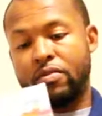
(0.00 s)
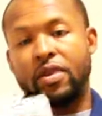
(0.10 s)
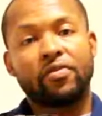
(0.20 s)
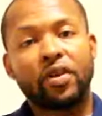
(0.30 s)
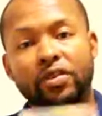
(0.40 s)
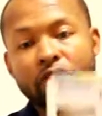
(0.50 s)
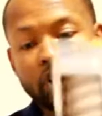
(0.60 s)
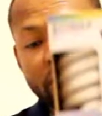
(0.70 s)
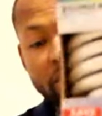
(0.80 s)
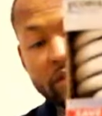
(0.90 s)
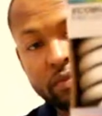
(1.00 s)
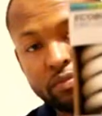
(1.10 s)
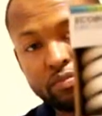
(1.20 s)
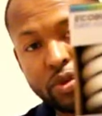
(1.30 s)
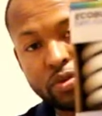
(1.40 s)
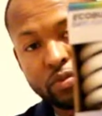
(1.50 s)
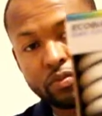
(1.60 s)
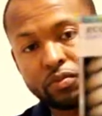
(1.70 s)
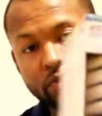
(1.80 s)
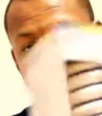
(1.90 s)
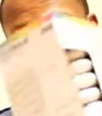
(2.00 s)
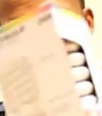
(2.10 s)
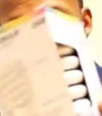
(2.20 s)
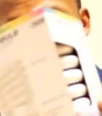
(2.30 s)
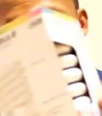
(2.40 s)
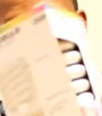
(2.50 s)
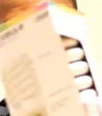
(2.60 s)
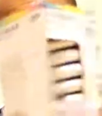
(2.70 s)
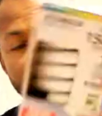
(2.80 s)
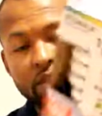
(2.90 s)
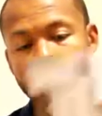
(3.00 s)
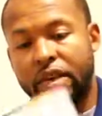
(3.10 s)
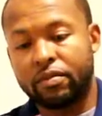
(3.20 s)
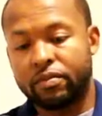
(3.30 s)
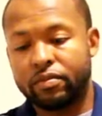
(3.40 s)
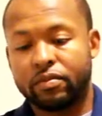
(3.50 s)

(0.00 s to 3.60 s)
Everything's great. Boom. Bam. Good shape.